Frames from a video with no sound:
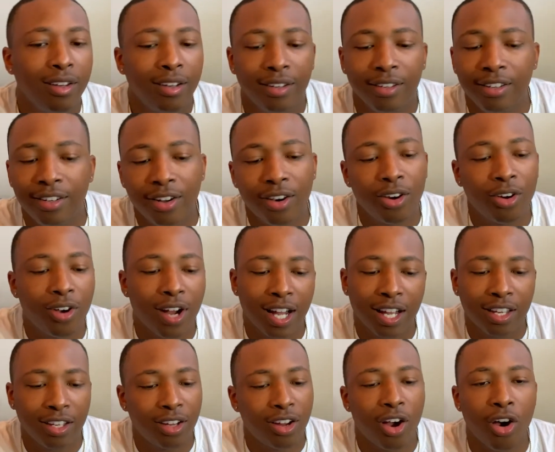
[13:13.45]
You know, I
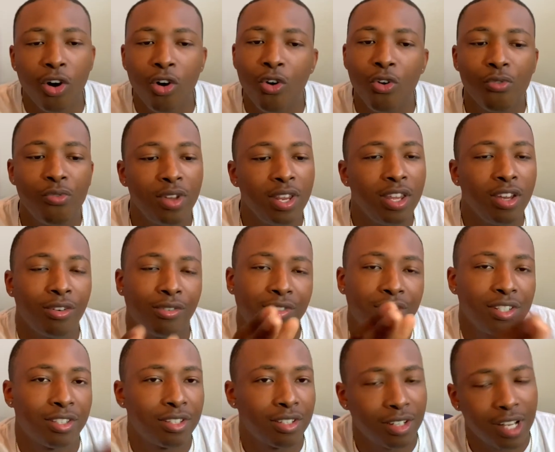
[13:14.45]
can get a whole video on
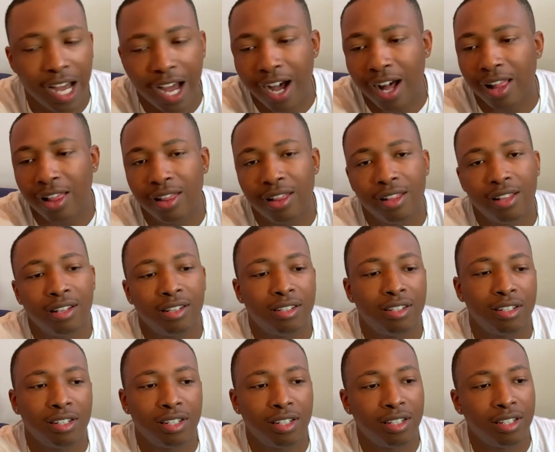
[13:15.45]
just
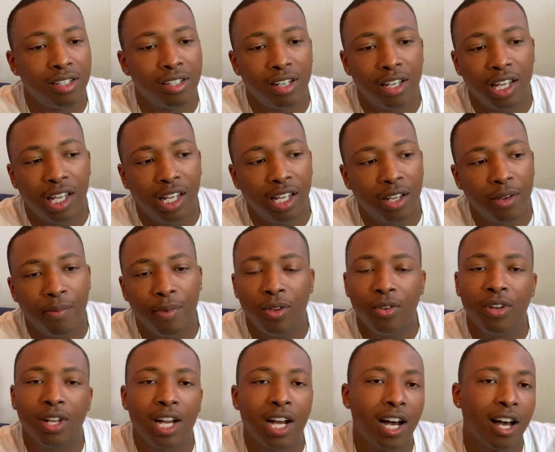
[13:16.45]
college and
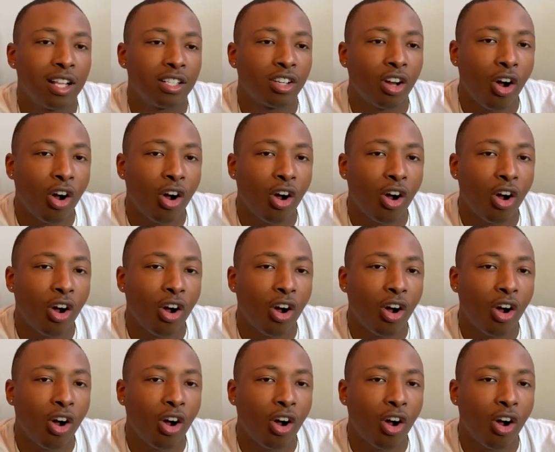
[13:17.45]
community college,